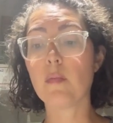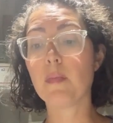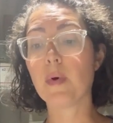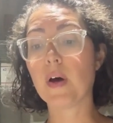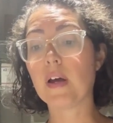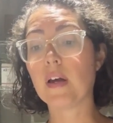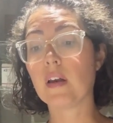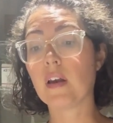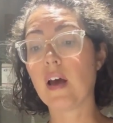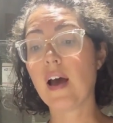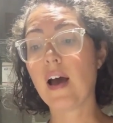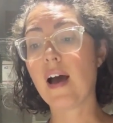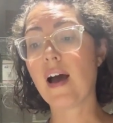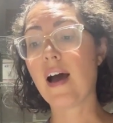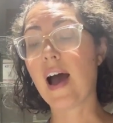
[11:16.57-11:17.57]
But
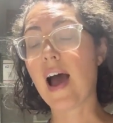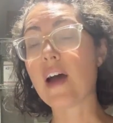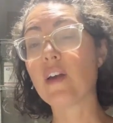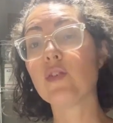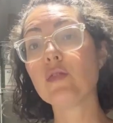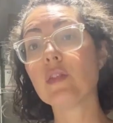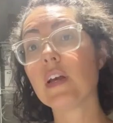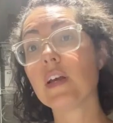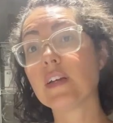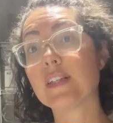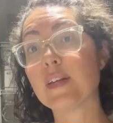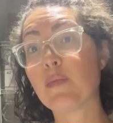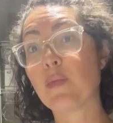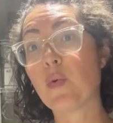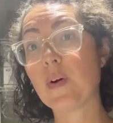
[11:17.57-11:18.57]
I do think it's
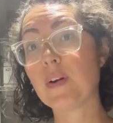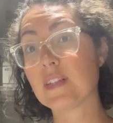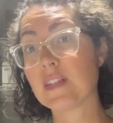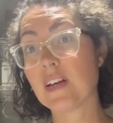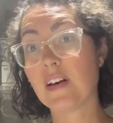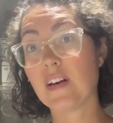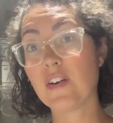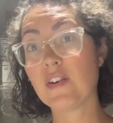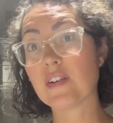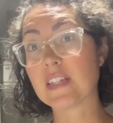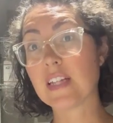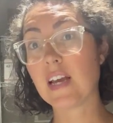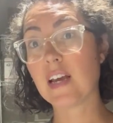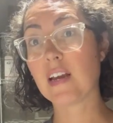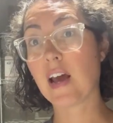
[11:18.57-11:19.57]
important to
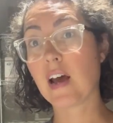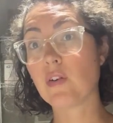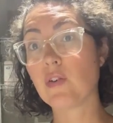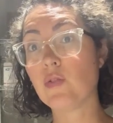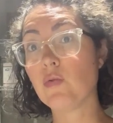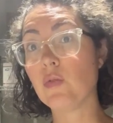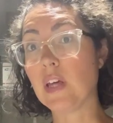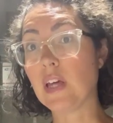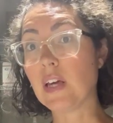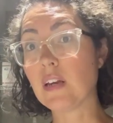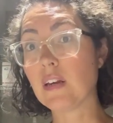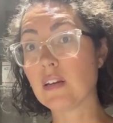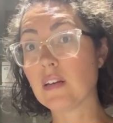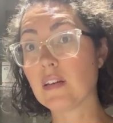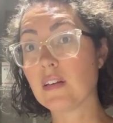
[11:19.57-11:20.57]
understand how you
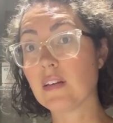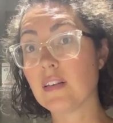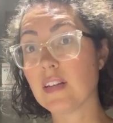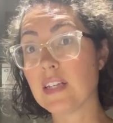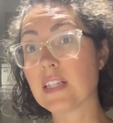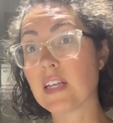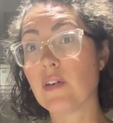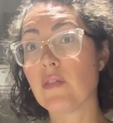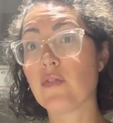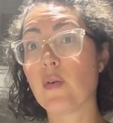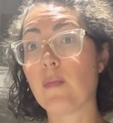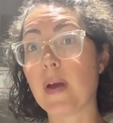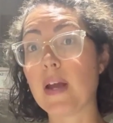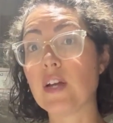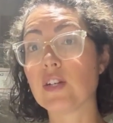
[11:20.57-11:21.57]
get this
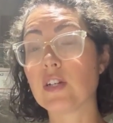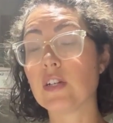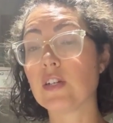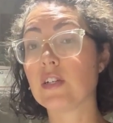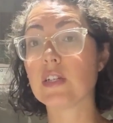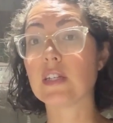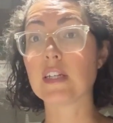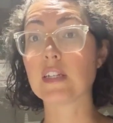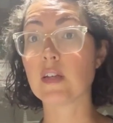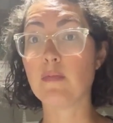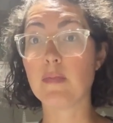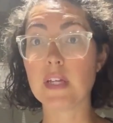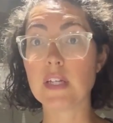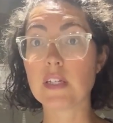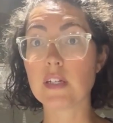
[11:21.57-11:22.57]
information just as a
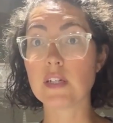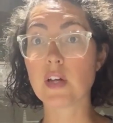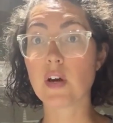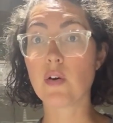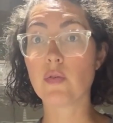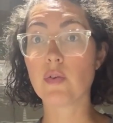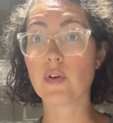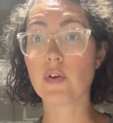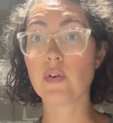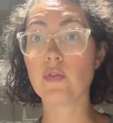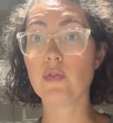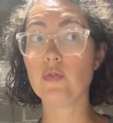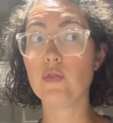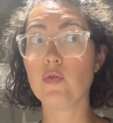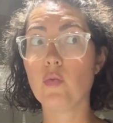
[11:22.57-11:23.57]
business owner.
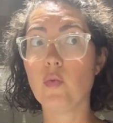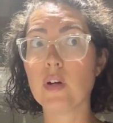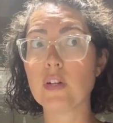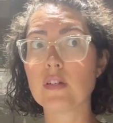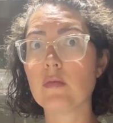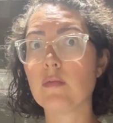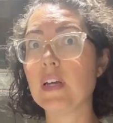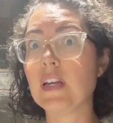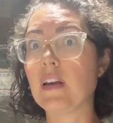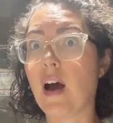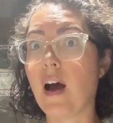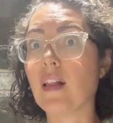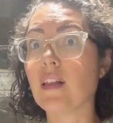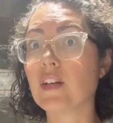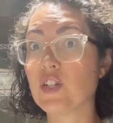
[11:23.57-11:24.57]
You want to be
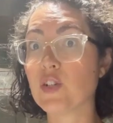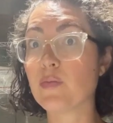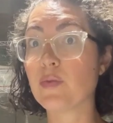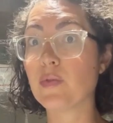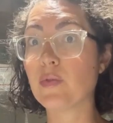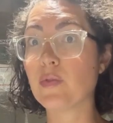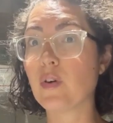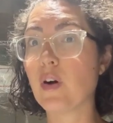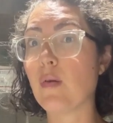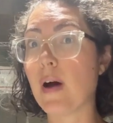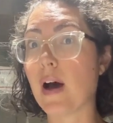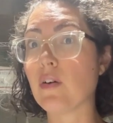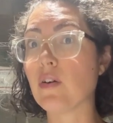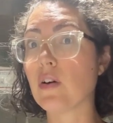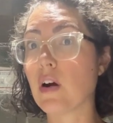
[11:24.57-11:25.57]
knowledgeable
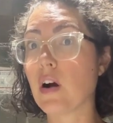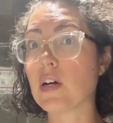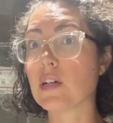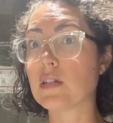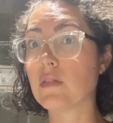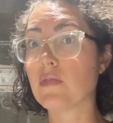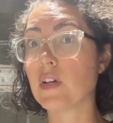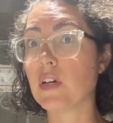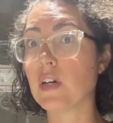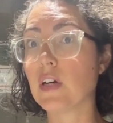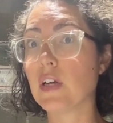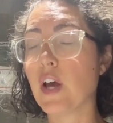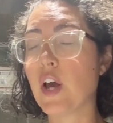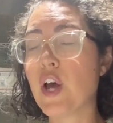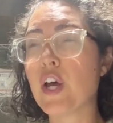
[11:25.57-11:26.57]
about your cost of
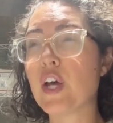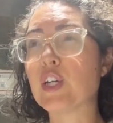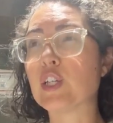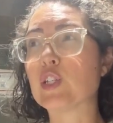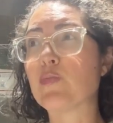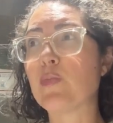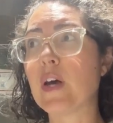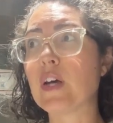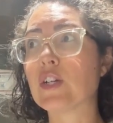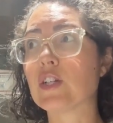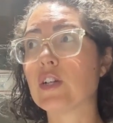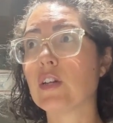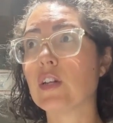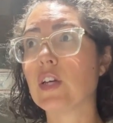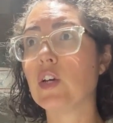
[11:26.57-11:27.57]
good,
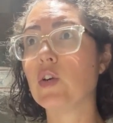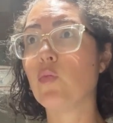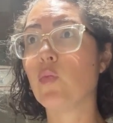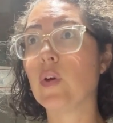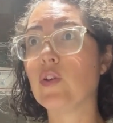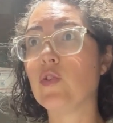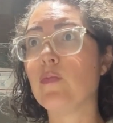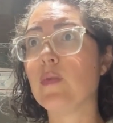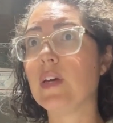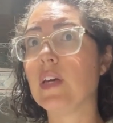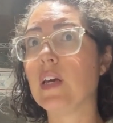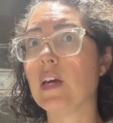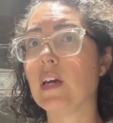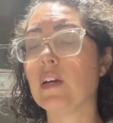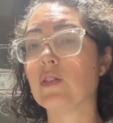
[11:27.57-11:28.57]
especially when you
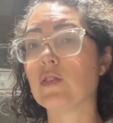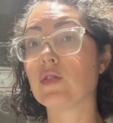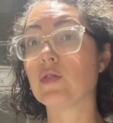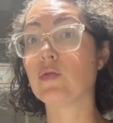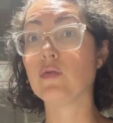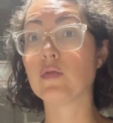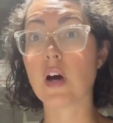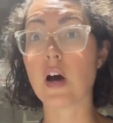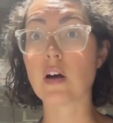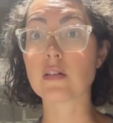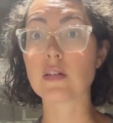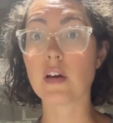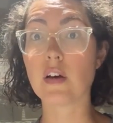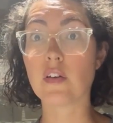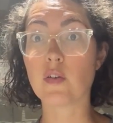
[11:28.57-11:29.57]
begin to talk
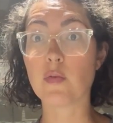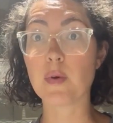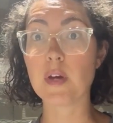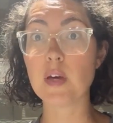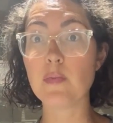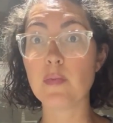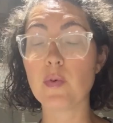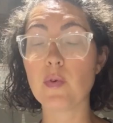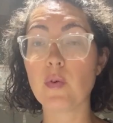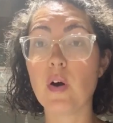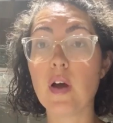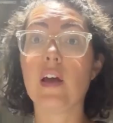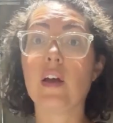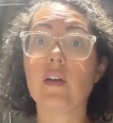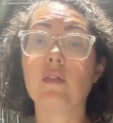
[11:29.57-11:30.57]
to other people.
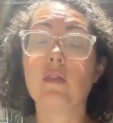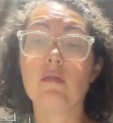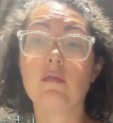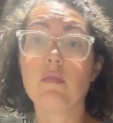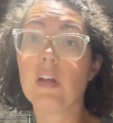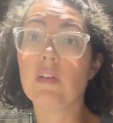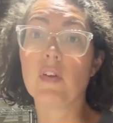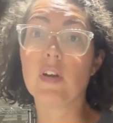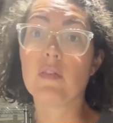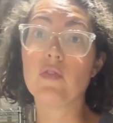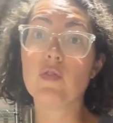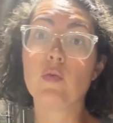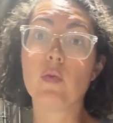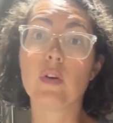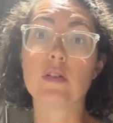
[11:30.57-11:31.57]
And even if
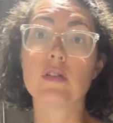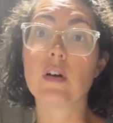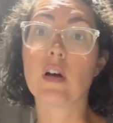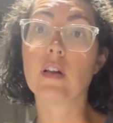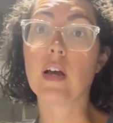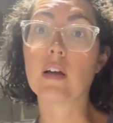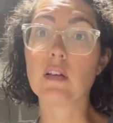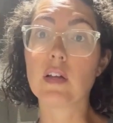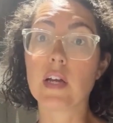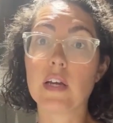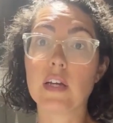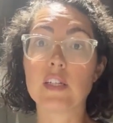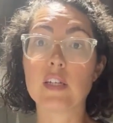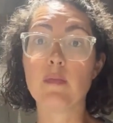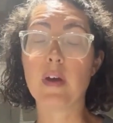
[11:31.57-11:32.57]
you want to start like
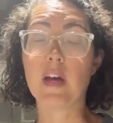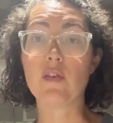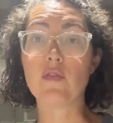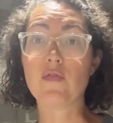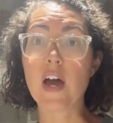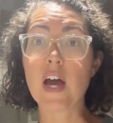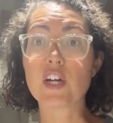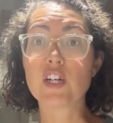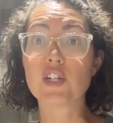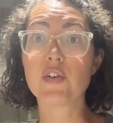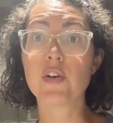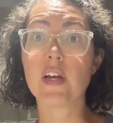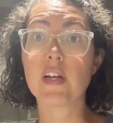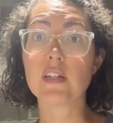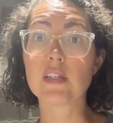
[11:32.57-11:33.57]
looking into
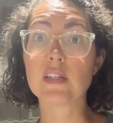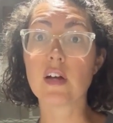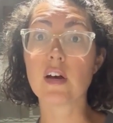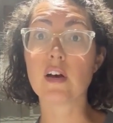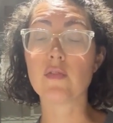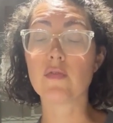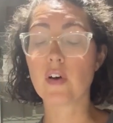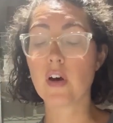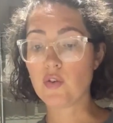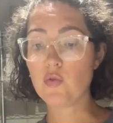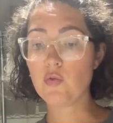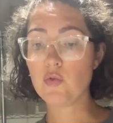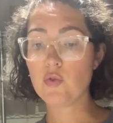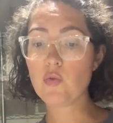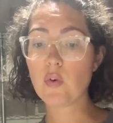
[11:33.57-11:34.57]
manufacturing and stuff,
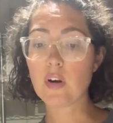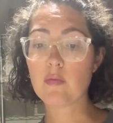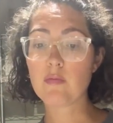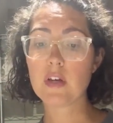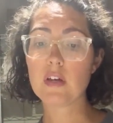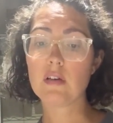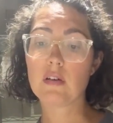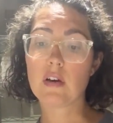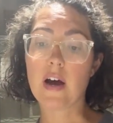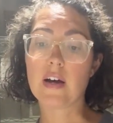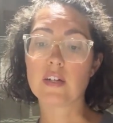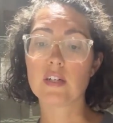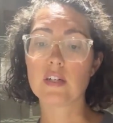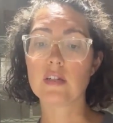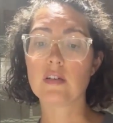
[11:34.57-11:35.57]
you want to be
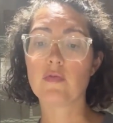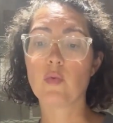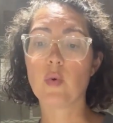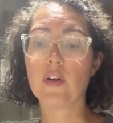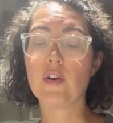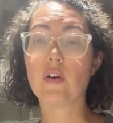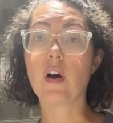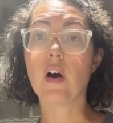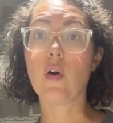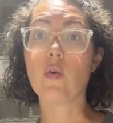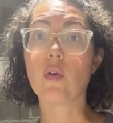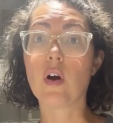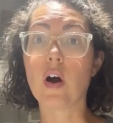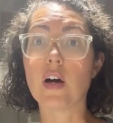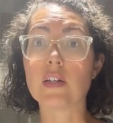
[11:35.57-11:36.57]
conscious of what your
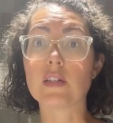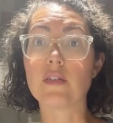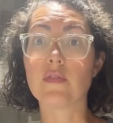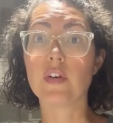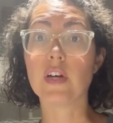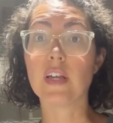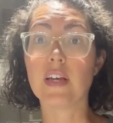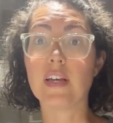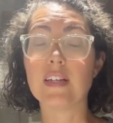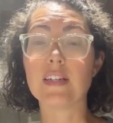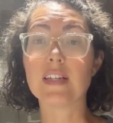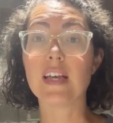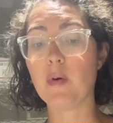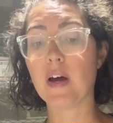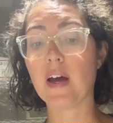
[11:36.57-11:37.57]
own cost of good is.
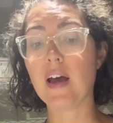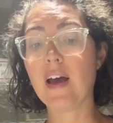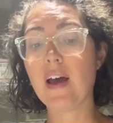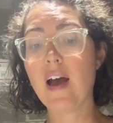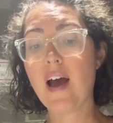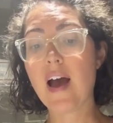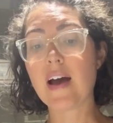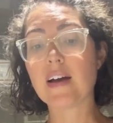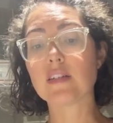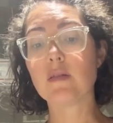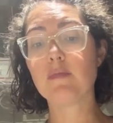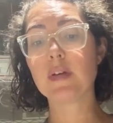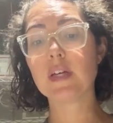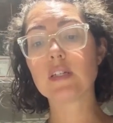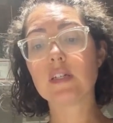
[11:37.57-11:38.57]
But as a
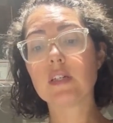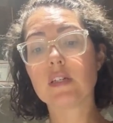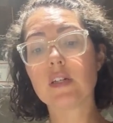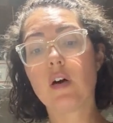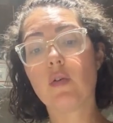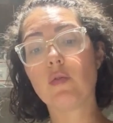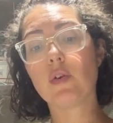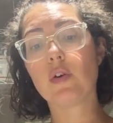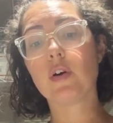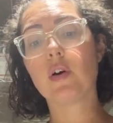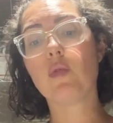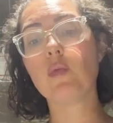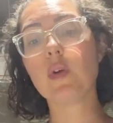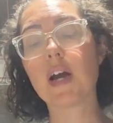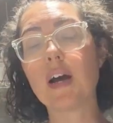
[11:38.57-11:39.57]
business owner,
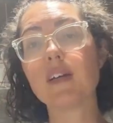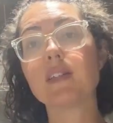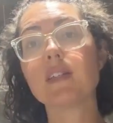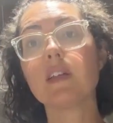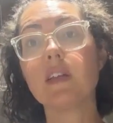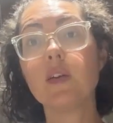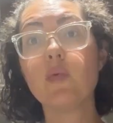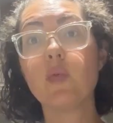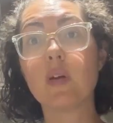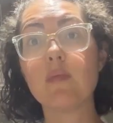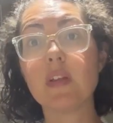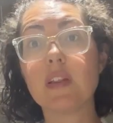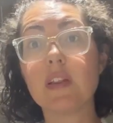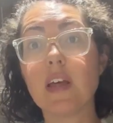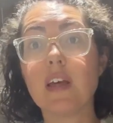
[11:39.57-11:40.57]
we constantly want to
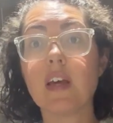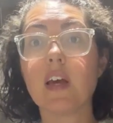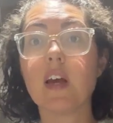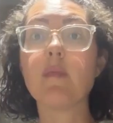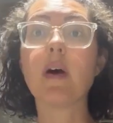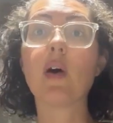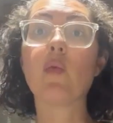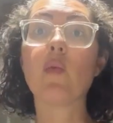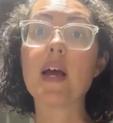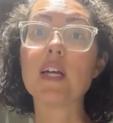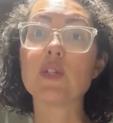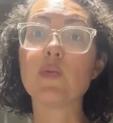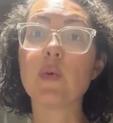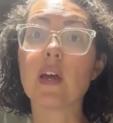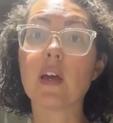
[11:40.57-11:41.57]
be thinking about
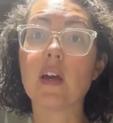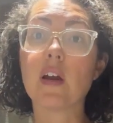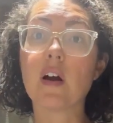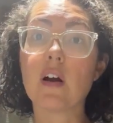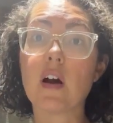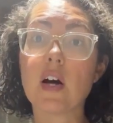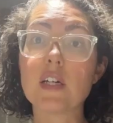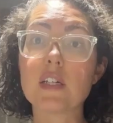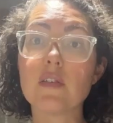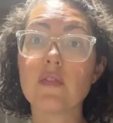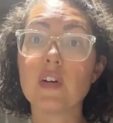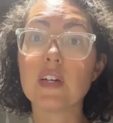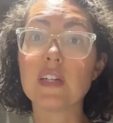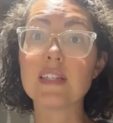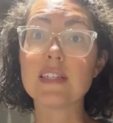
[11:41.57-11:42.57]
ways we can get our cost of
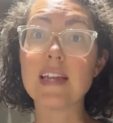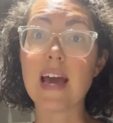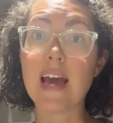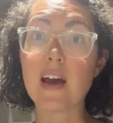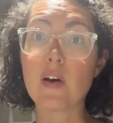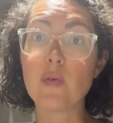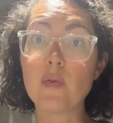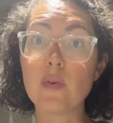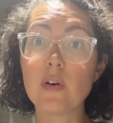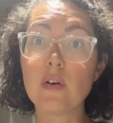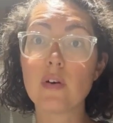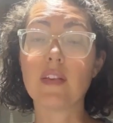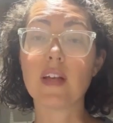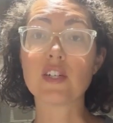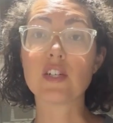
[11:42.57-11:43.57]
goods down.
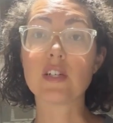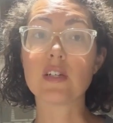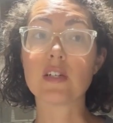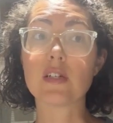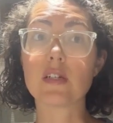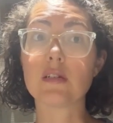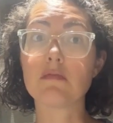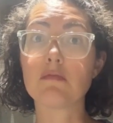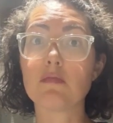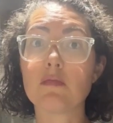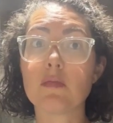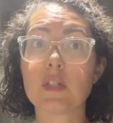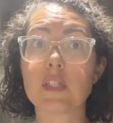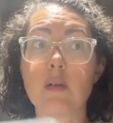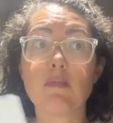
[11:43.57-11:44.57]
That's just
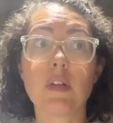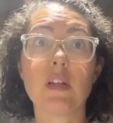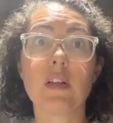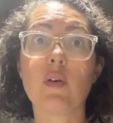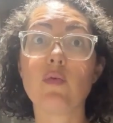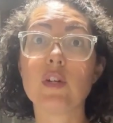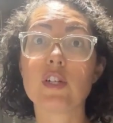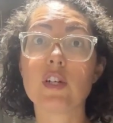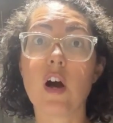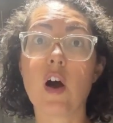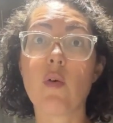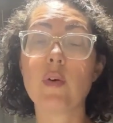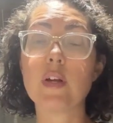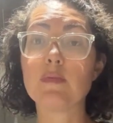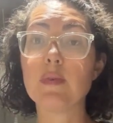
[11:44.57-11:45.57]
something that we should
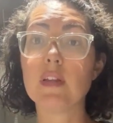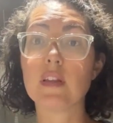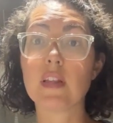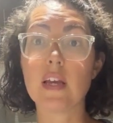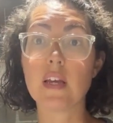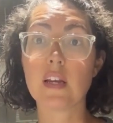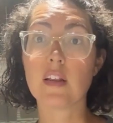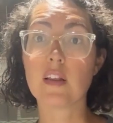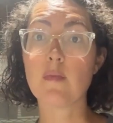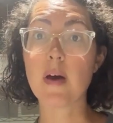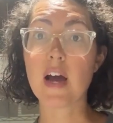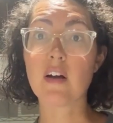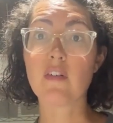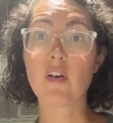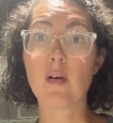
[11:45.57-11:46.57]
always be thinking in the
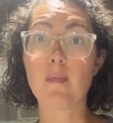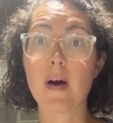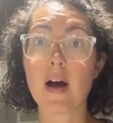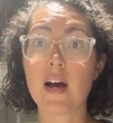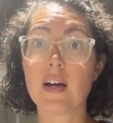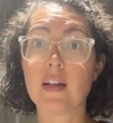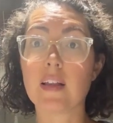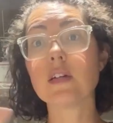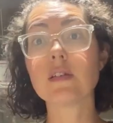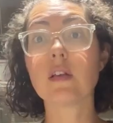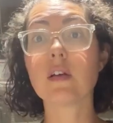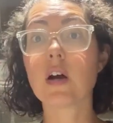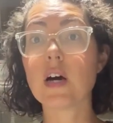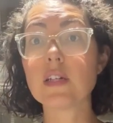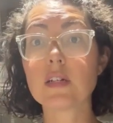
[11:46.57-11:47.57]
back of our mind. Also,
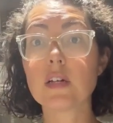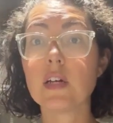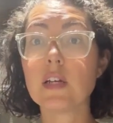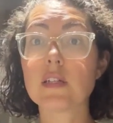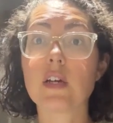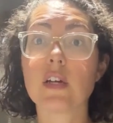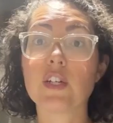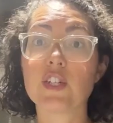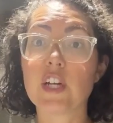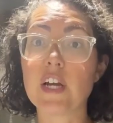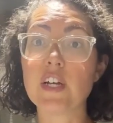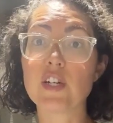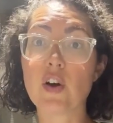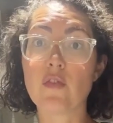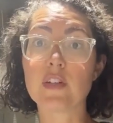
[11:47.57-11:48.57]
the cost of good is going to
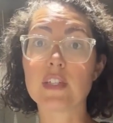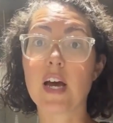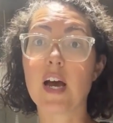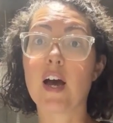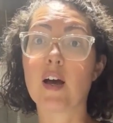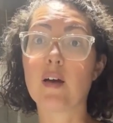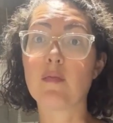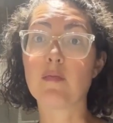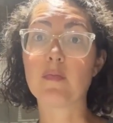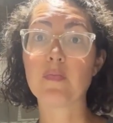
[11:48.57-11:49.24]
change over time.